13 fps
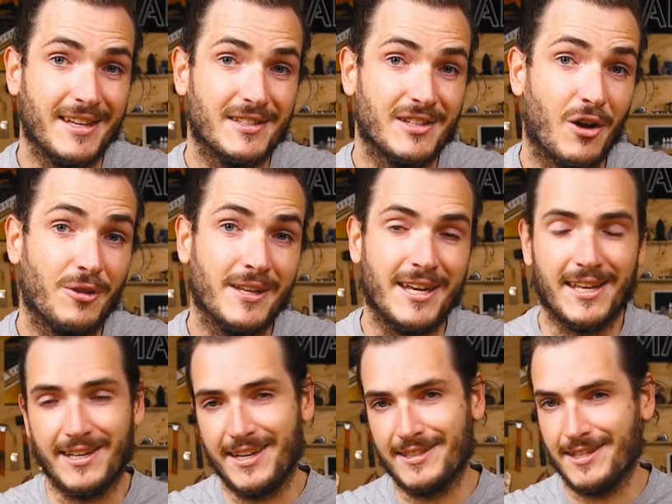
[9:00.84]
is only
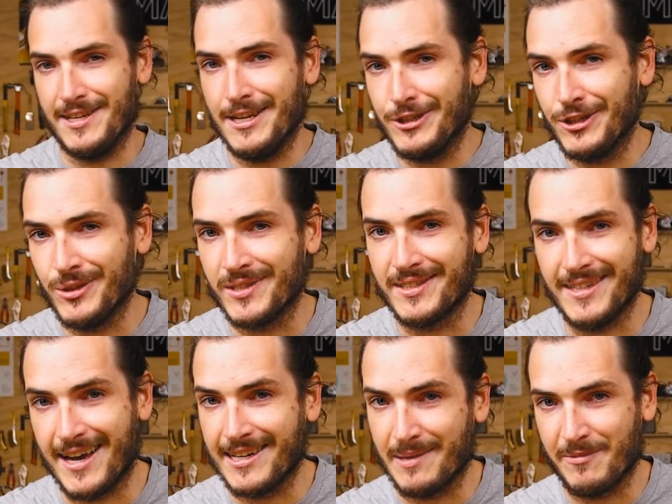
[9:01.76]
in its initial
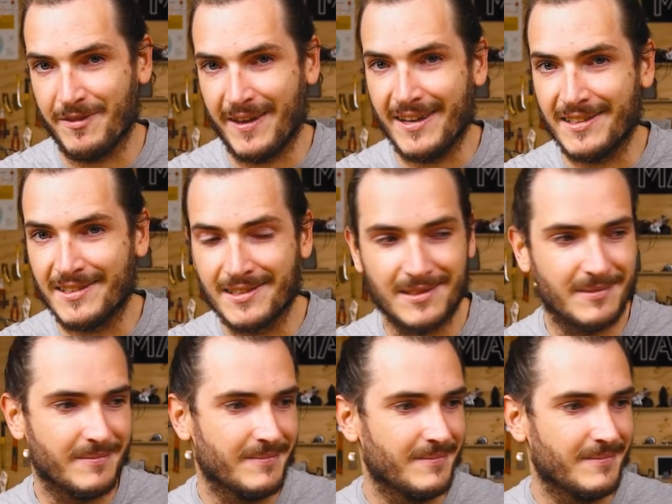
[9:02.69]
startup phase.